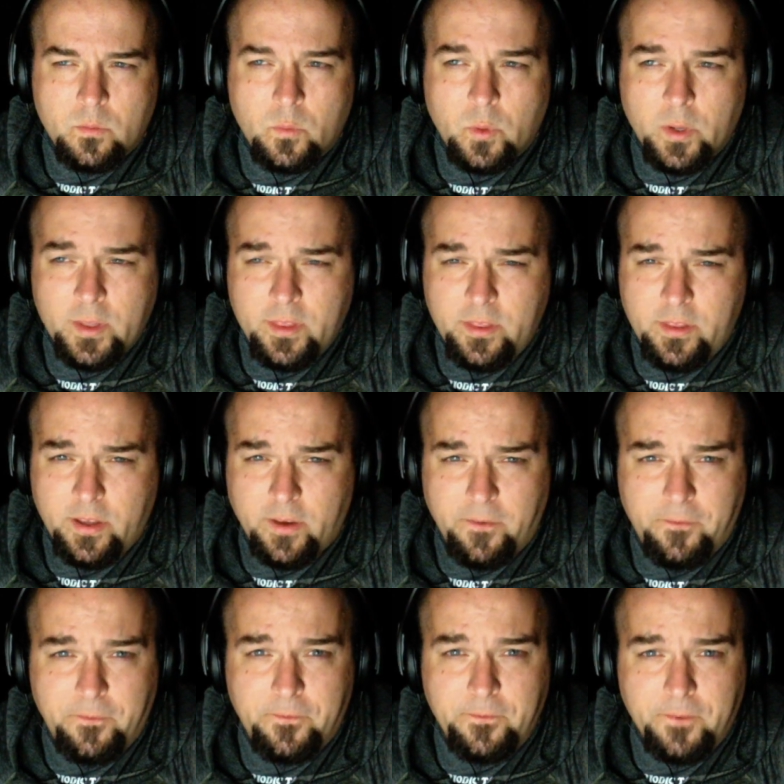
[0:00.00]
what the
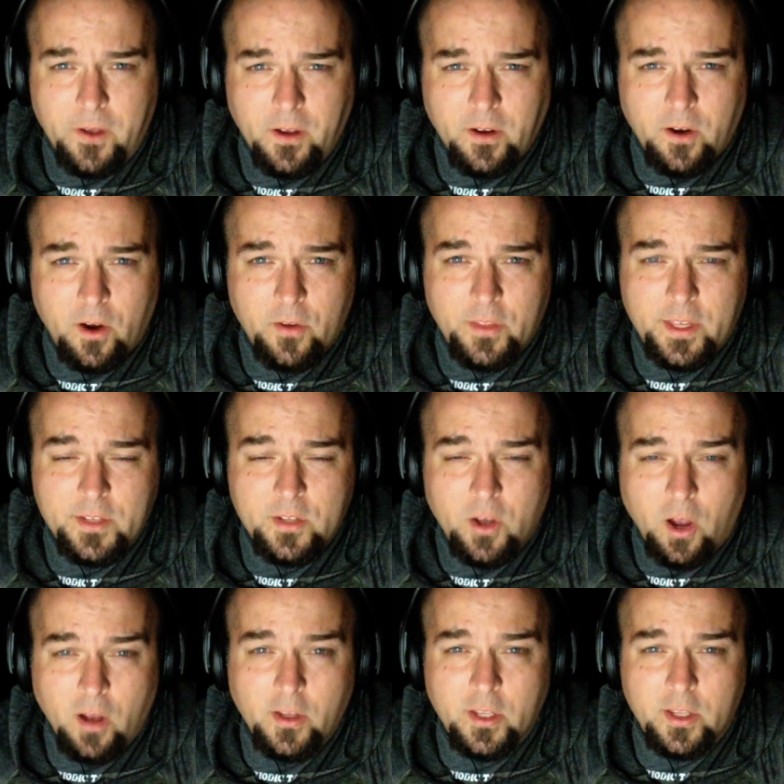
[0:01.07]
fuck are they
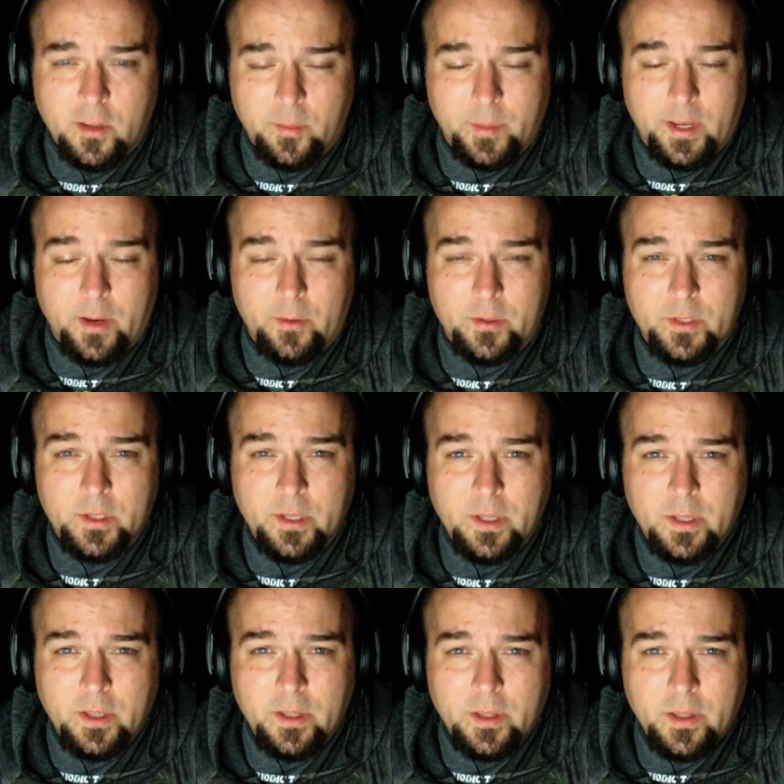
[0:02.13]
talking about?
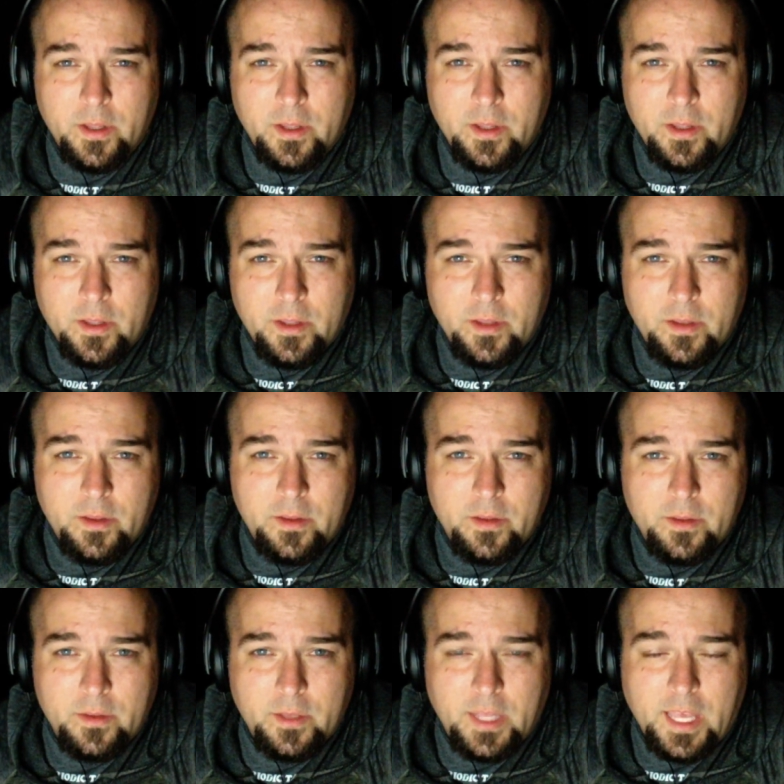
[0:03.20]

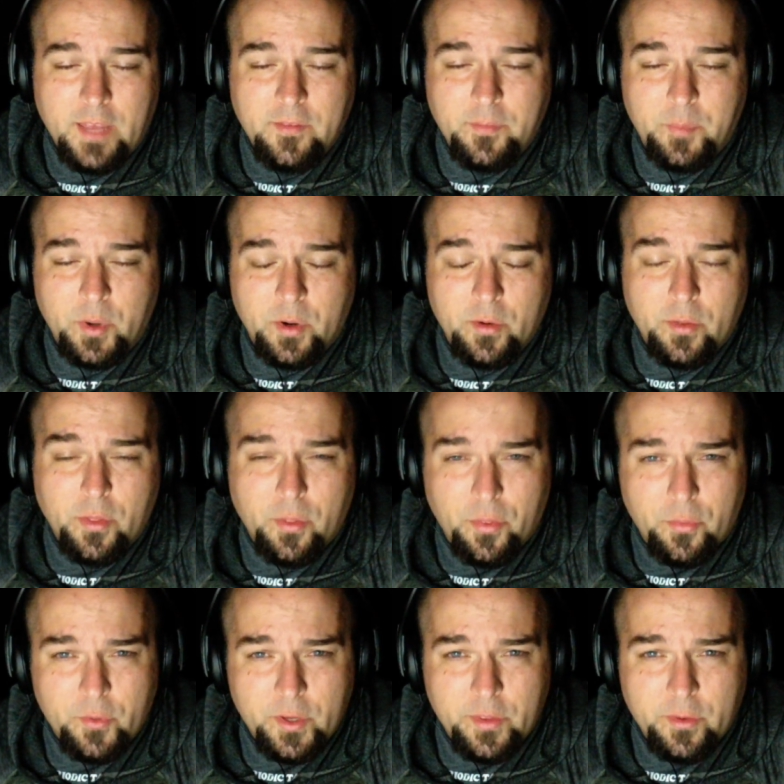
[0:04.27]
Gave birth
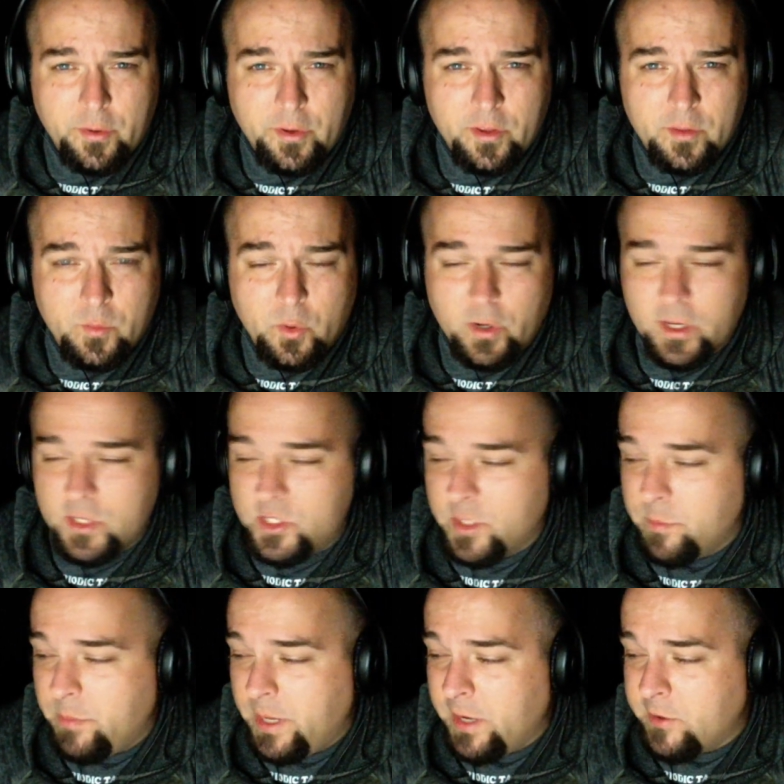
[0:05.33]
3:30 in the morning,
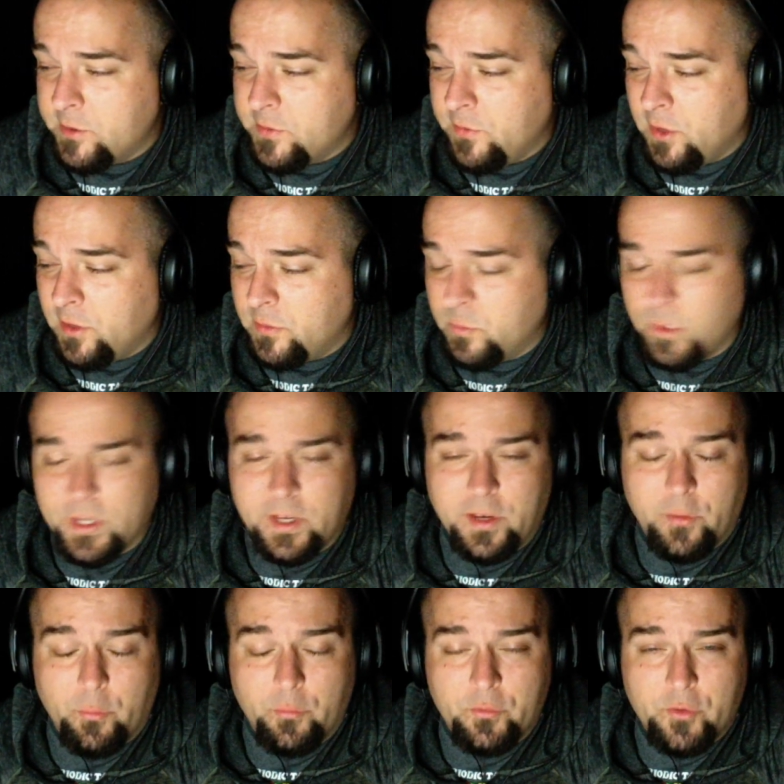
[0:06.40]
Jim Baker's fault? What, did
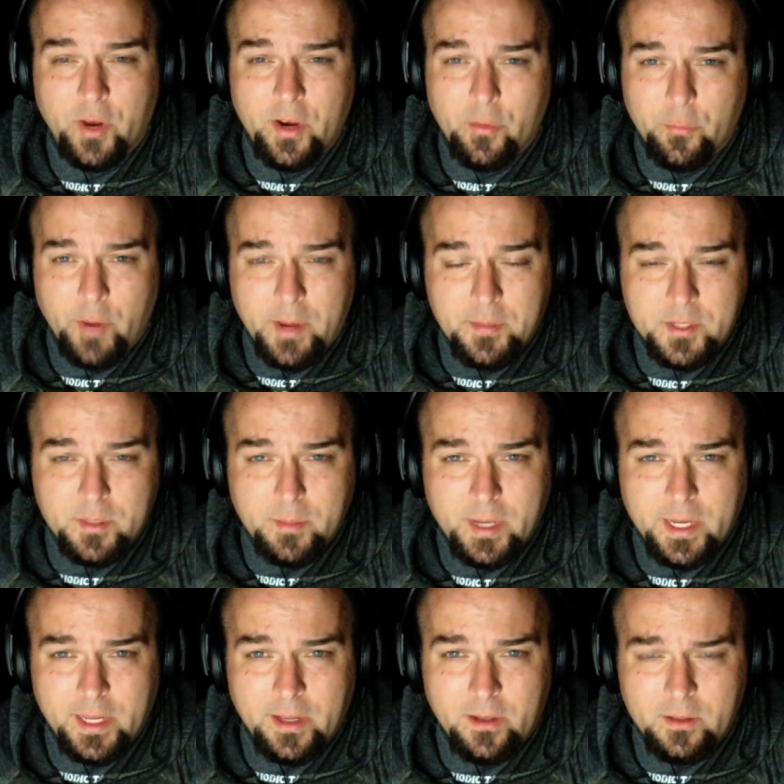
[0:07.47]
he try to rape
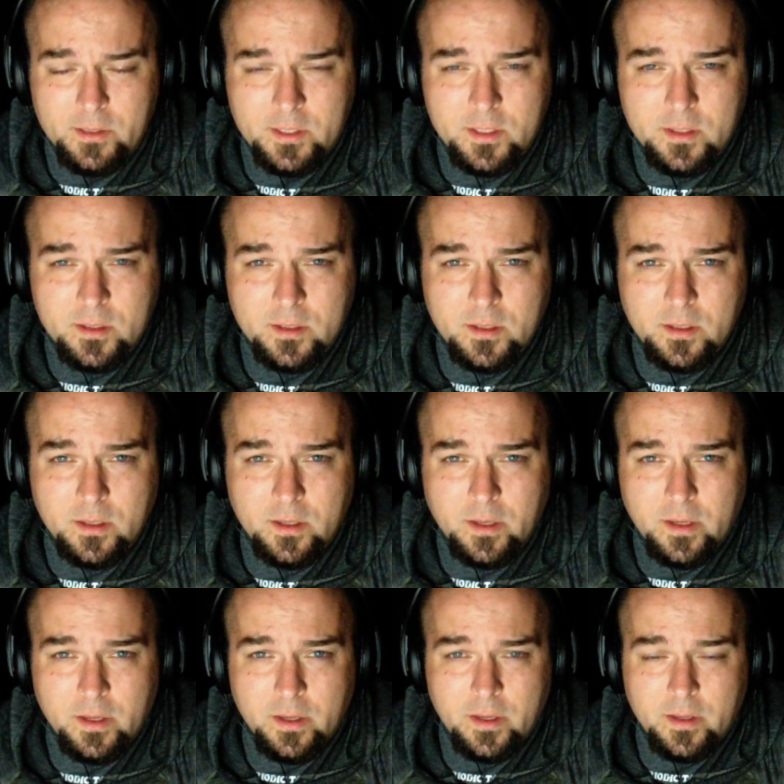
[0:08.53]
somebody else?
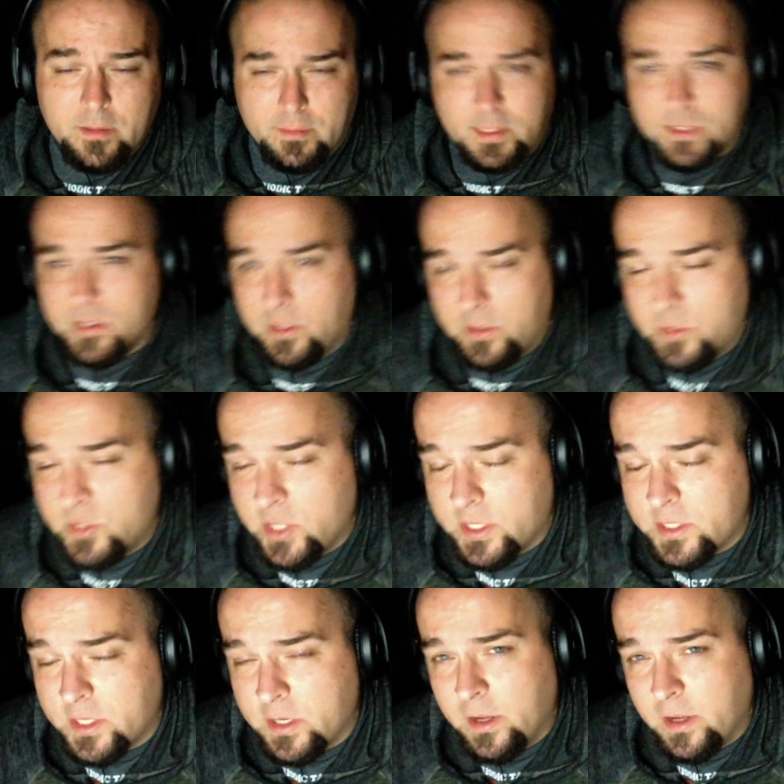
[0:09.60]
That's a
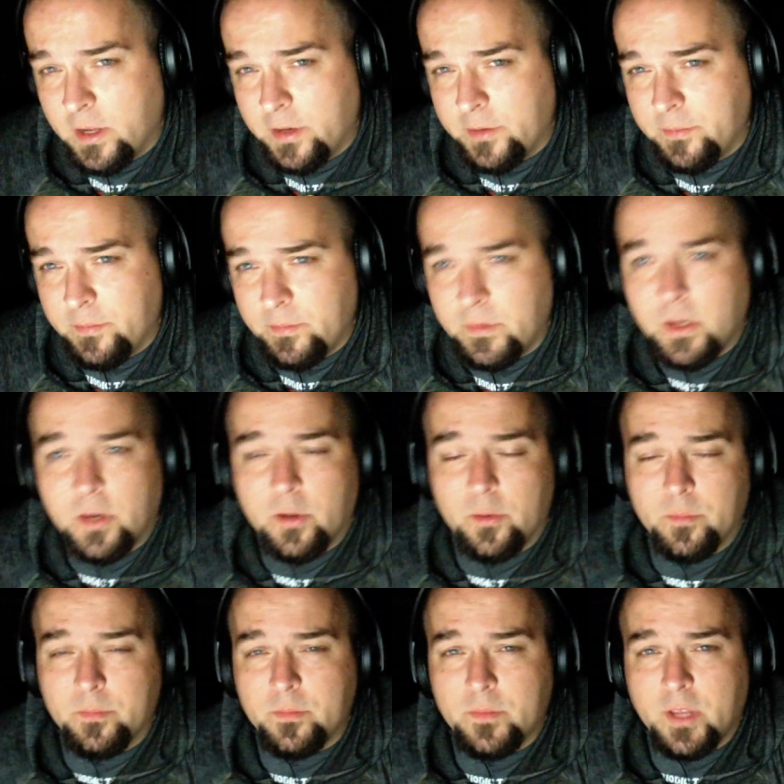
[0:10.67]
Jessica Hahn,
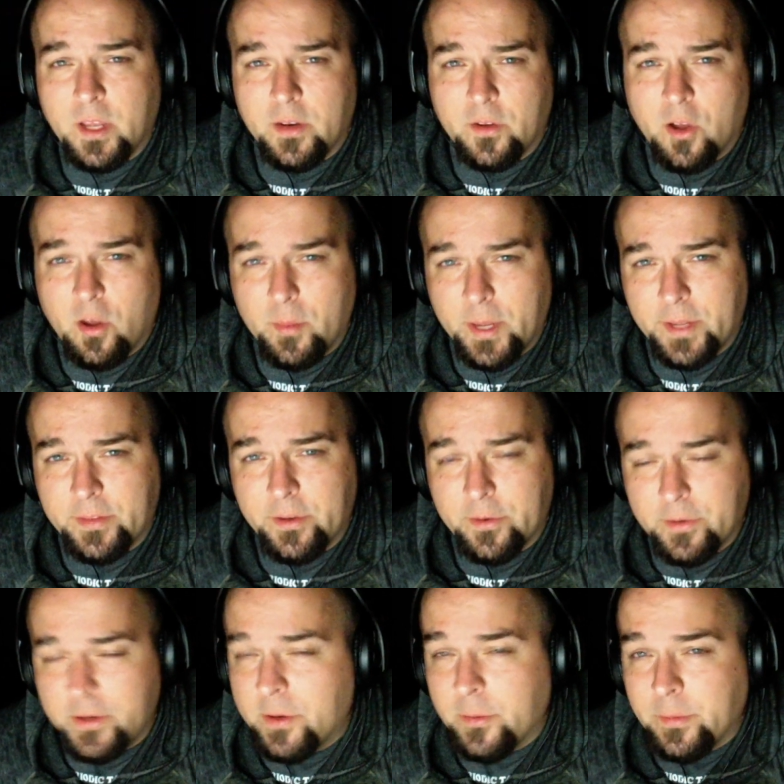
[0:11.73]
kind of callback
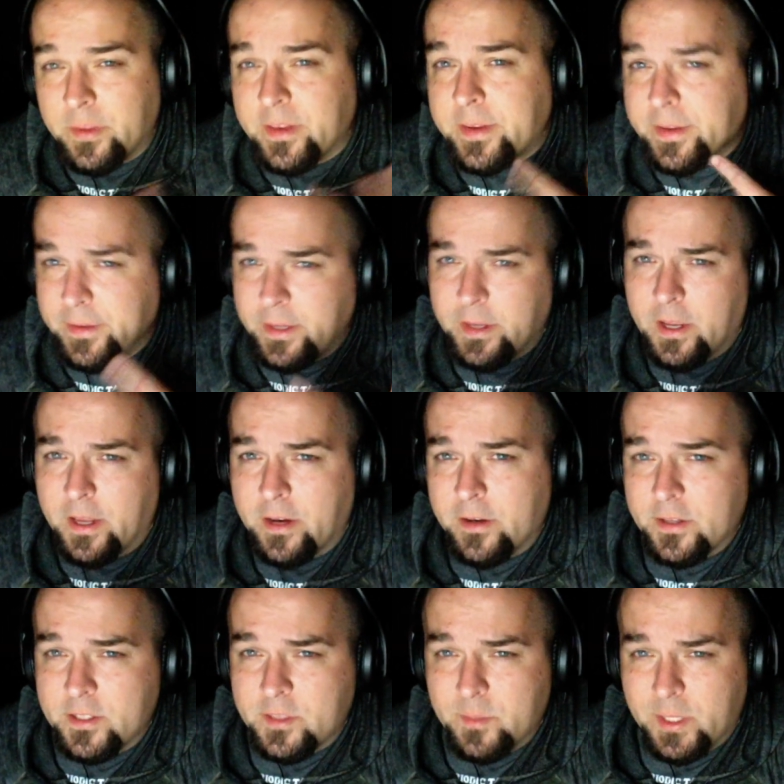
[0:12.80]
there. He kind of
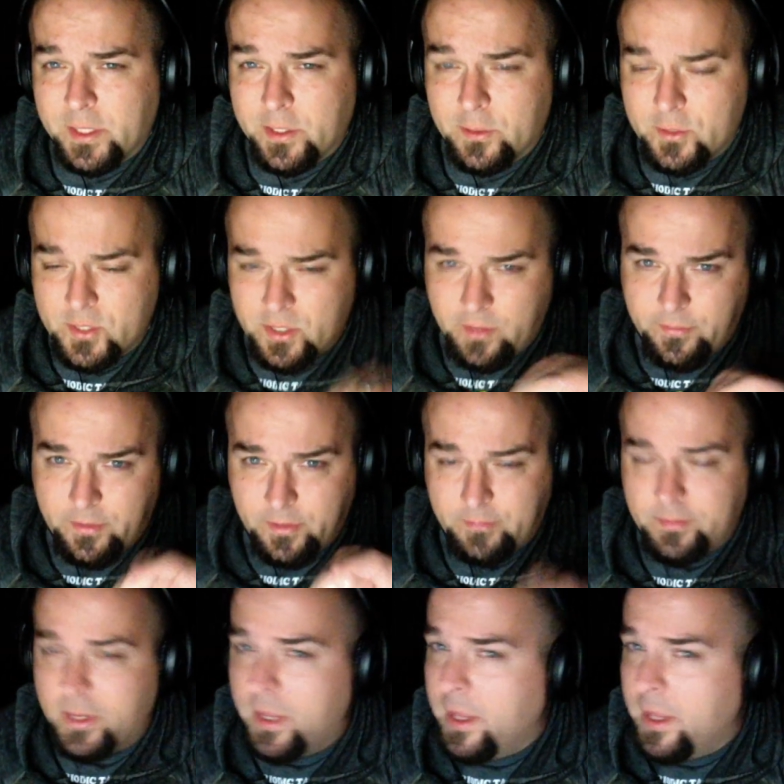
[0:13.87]
did some illegal stuff and